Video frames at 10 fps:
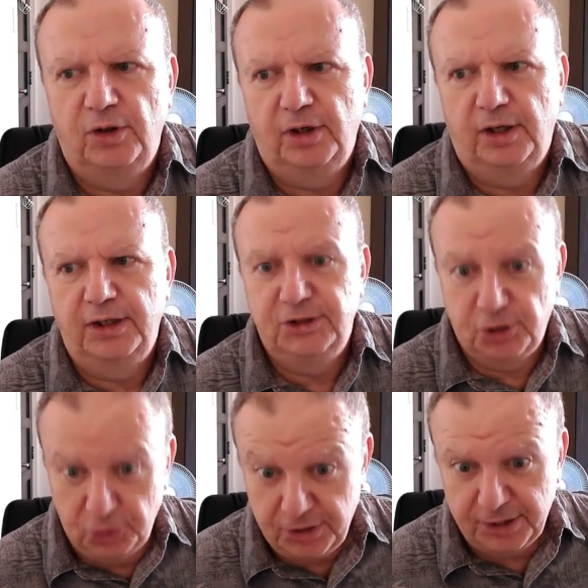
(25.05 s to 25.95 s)
It's a
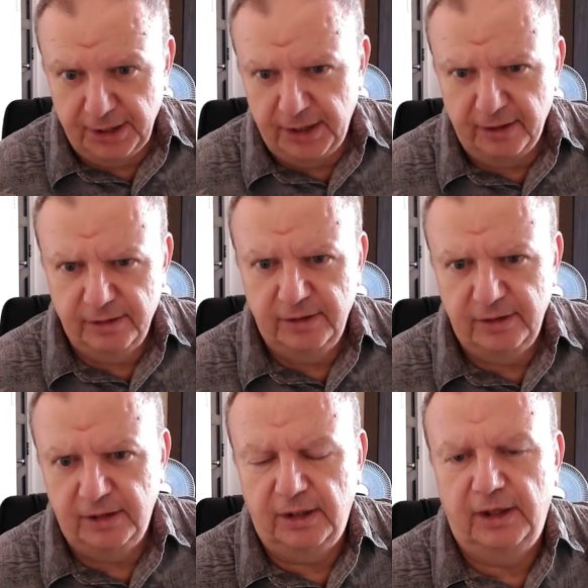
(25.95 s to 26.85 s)
good thing
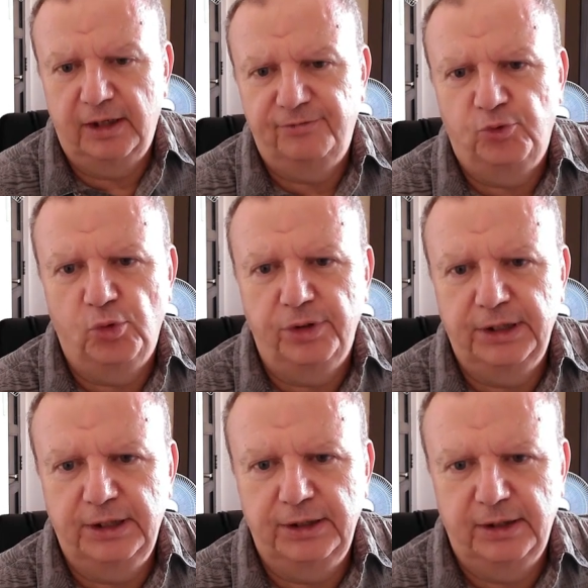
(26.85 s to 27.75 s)
for
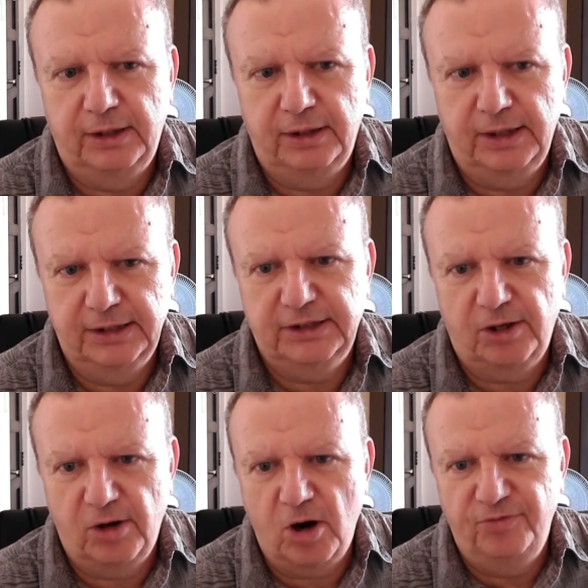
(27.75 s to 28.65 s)
the
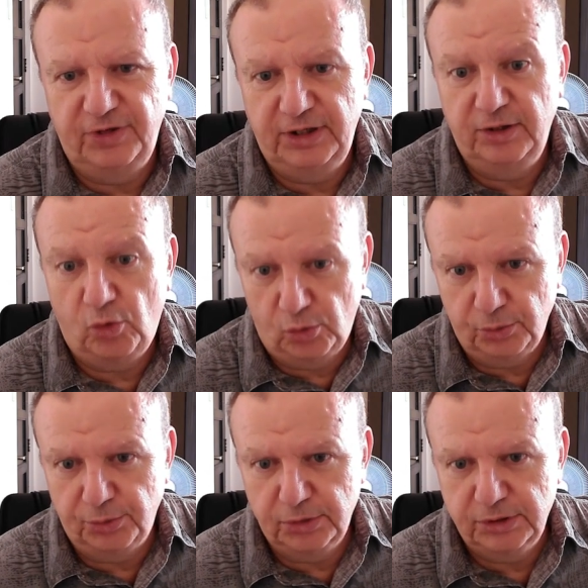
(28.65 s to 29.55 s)
SRRV
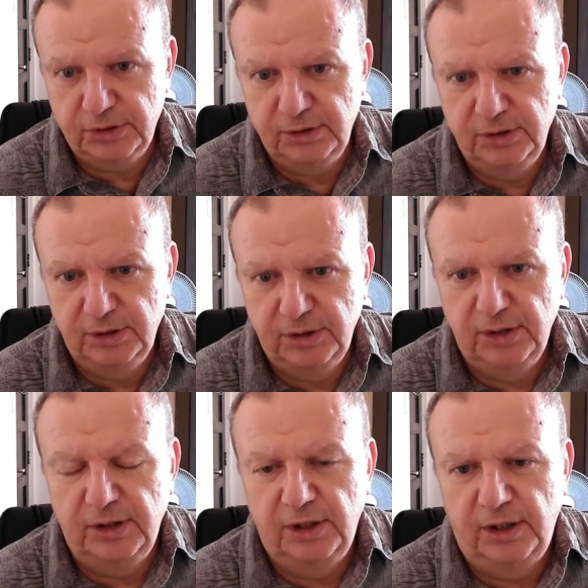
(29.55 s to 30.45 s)
holders,
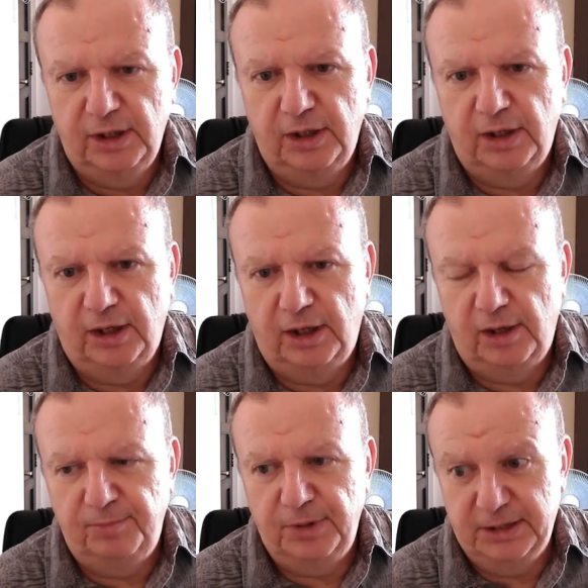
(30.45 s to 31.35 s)

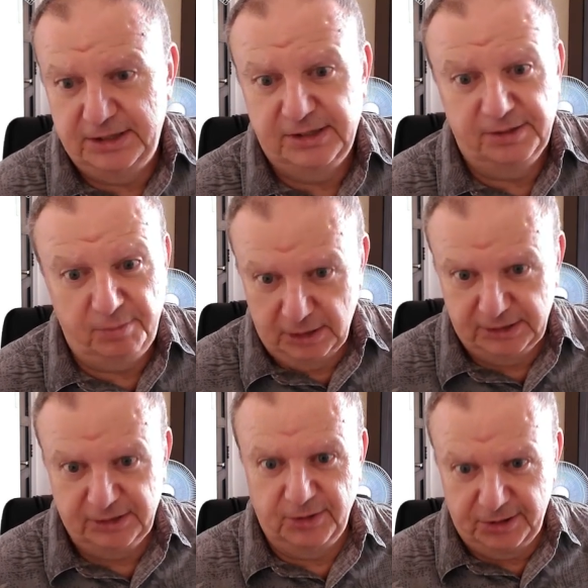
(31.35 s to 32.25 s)
at least the
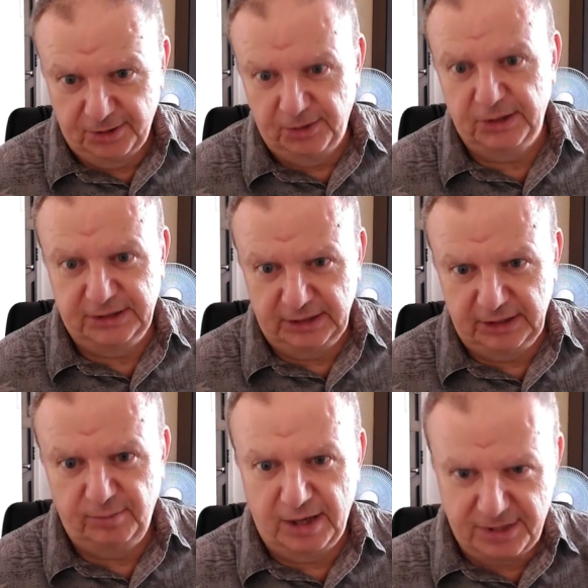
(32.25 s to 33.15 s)
military
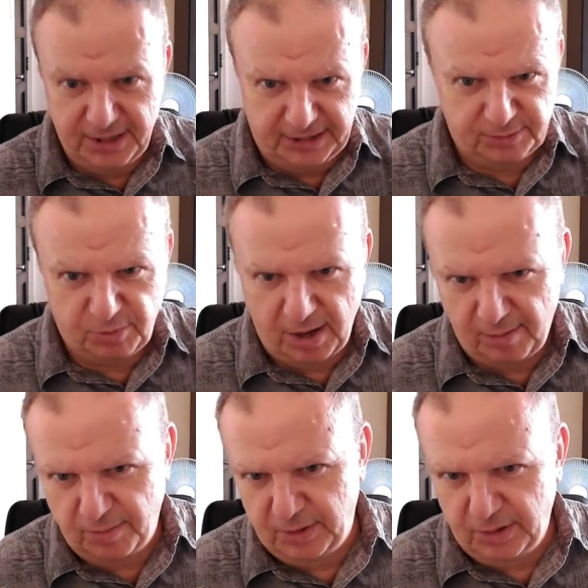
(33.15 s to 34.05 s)
courtesy. But I think it's
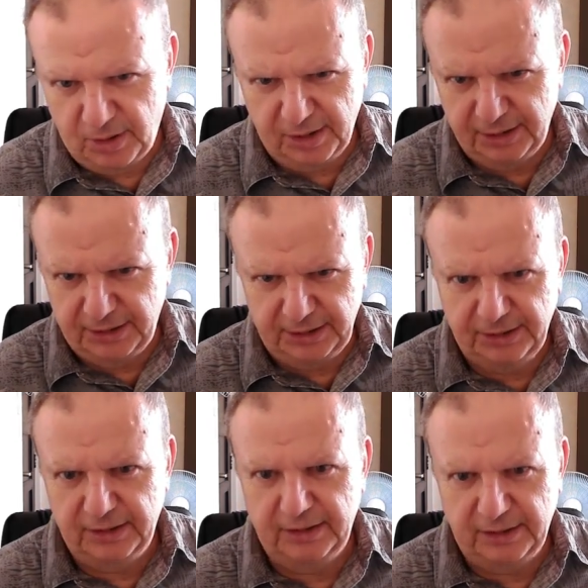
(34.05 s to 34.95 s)
probably all the
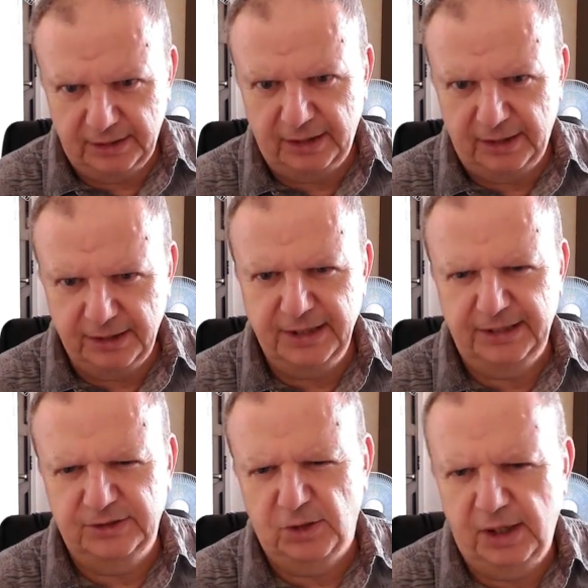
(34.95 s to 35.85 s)

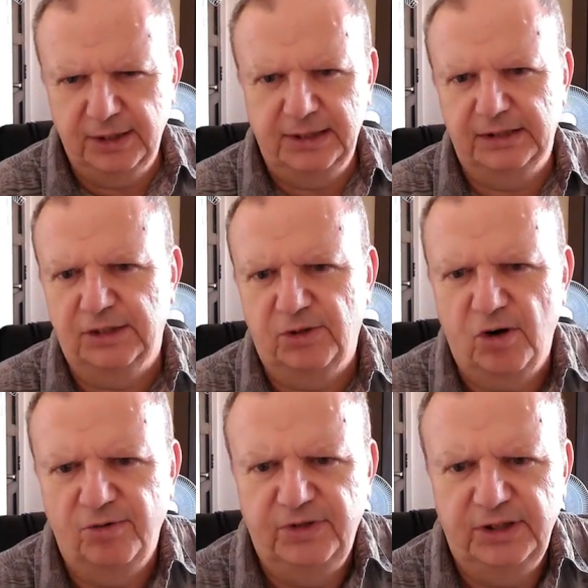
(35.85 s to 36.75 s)

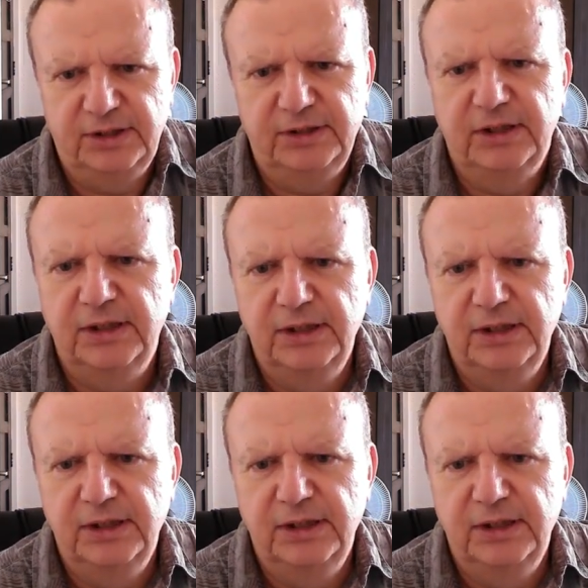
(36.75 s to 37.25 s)
SRRVs.